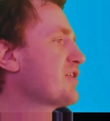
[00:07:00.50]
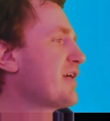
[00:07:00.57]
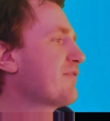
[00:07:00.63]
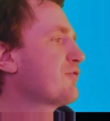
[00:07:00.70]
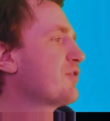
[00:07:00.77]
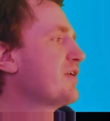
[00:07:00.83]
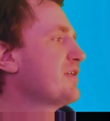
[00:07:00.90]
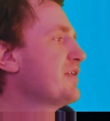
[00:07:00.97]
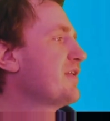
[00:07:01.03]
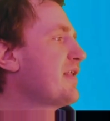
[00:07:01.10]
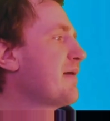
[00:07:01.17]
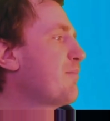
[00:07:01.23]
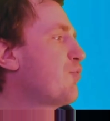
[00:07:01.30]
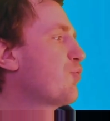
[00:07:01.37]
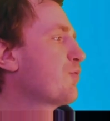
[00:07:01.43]
after I do
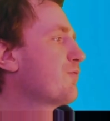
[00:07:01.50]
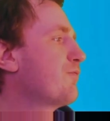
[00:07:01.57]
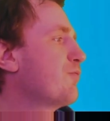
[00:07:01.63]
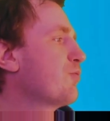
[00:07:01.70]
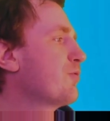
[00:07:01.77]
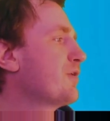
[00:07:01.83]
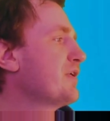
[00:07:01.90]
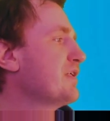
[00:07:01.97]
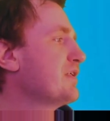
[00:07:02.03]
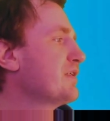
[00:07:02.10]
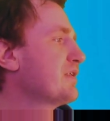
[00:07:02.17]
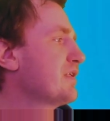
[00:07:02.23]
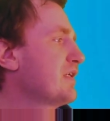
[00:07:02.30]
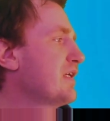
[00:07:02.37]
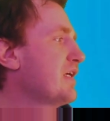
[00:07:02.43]
that port forwarding.
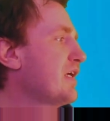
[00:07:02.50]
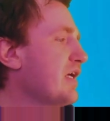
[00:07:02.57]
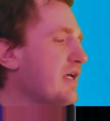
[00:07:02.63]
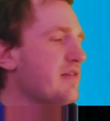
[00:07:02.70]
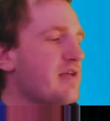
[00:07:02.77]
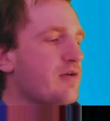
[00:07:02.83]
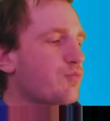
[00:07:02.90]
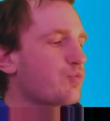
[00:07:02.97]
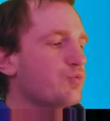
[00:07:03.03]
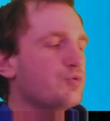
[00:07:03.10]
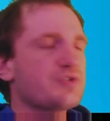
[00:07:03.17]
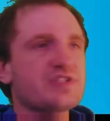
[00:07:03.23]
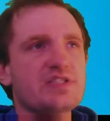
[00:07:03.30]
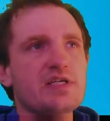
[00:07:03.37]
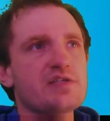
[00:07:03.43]
And that rule
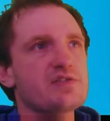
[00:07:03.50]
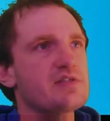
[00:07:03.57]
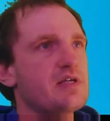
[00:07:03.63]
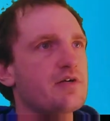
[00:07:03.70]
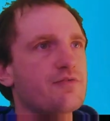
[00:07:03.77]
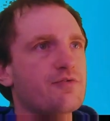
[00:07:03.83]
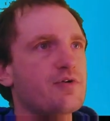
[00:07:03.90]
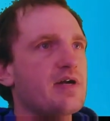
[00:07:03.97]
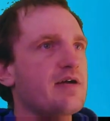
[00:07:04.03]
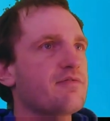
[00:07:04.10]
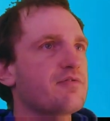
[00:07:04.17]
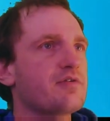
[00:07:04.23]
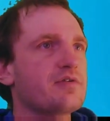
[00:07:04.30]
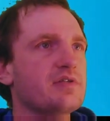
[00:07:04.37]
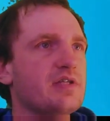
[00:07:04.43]
stays there
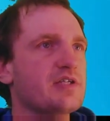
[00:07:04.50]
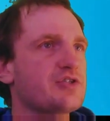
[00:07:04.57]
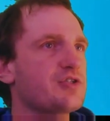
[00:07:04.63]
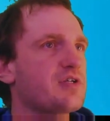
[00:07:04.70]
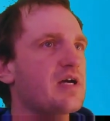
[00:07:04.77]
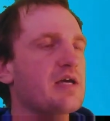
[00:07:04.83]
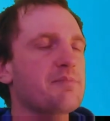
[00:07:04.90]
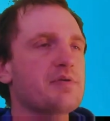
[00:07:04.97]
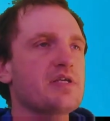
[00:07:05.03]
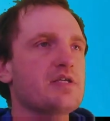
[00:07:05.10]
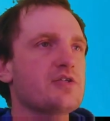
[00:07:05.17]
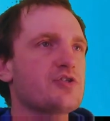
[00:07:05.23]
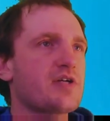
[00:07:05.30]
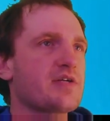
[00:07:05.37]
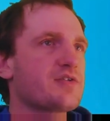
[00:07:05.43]
forever unless your IP
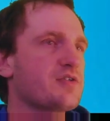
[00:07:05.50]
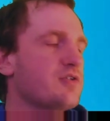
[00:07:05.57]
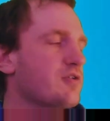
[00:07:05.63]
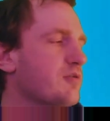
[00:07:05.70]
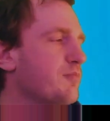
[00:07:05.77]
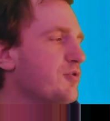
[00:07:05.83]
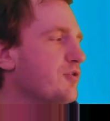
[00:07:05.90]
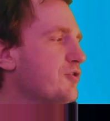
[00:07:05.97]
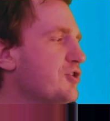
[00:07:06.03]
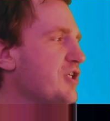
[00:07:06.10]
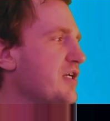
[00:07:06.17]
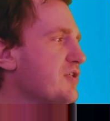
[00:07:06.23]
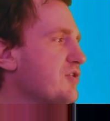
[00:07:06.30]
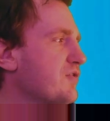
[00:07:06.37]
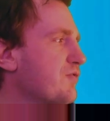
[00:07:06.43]
address on your computer
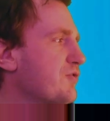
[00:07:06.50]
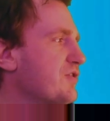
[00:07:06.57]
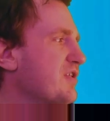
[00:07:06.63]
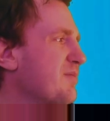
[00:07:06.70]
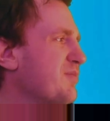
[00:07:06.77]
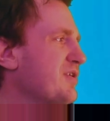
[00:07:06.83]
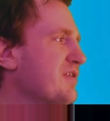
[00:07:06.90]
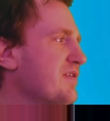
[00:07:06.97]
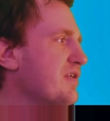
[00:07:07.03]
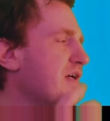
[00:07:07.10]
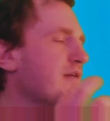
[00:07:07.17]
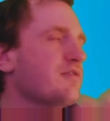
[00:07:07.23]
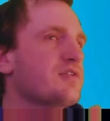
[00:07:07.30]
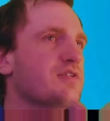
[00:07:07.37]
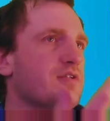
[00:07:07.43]
changes for some reason.
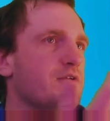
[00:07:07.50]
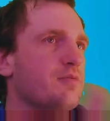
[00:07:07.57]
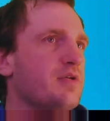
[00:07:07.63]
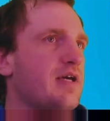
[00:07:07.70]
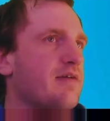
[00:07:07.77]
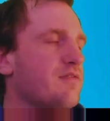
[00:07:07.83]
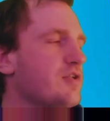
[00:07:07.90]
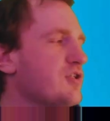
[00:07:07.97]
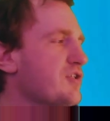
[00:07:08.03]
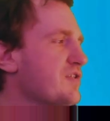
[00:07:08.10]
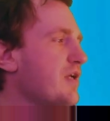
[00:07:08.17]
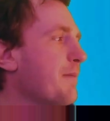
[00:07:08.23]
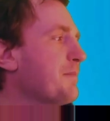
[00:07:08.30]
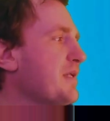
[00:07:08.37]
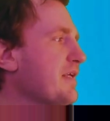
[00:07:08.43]
Obviously, you would have to just
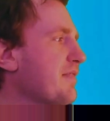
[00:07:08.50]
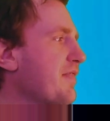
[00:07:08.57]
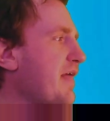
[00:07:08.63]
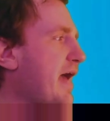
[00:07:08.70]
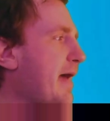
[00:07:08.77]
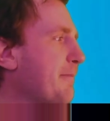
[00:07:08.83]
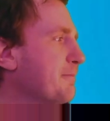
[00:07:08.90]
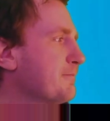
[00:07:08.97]
update that.